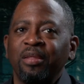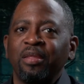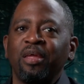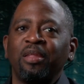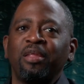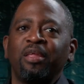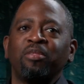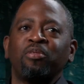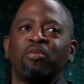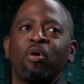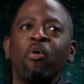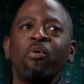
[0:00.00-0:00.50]

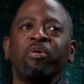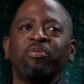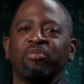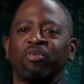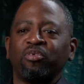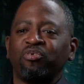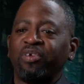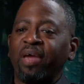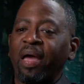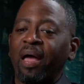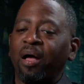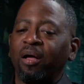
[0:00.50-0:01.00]
And there's always
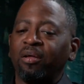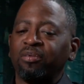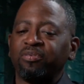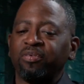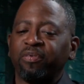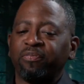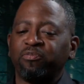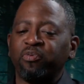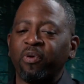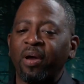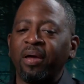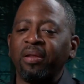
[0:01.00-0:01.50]
a challenge
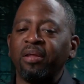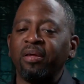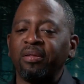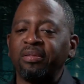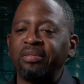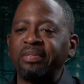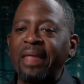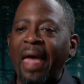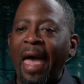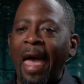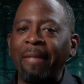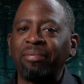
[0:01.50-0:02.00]
of trying to
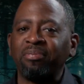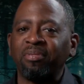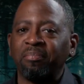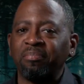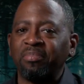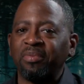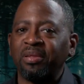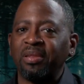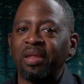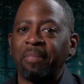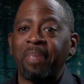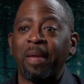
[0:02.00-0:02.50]
adapt
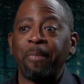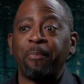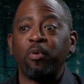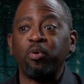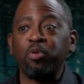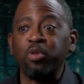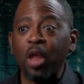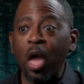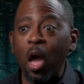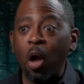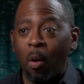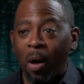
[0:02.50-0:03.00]
something that
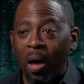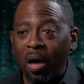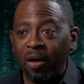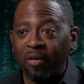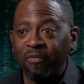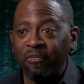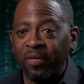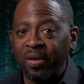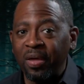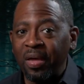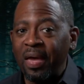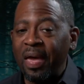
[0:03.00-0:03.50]
people know of.
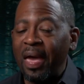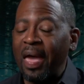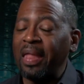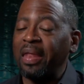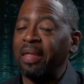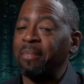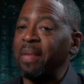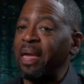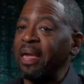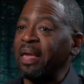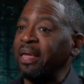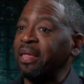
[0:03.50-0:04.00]
Yes,
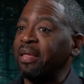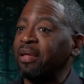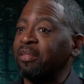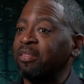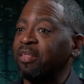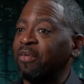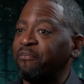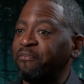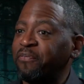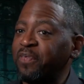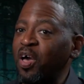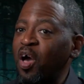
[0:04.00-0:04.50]
yeah. And making it
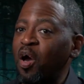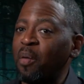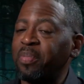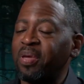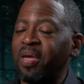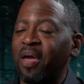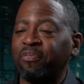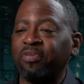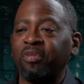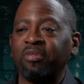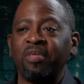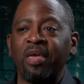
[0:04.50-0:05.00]
to film,
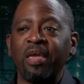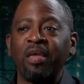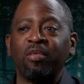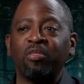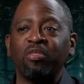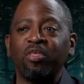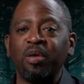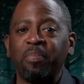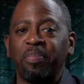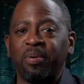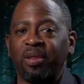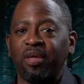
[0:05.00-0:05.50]
you have to take a
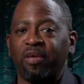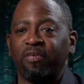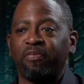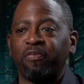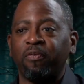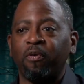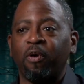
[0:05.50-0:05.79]
liberty as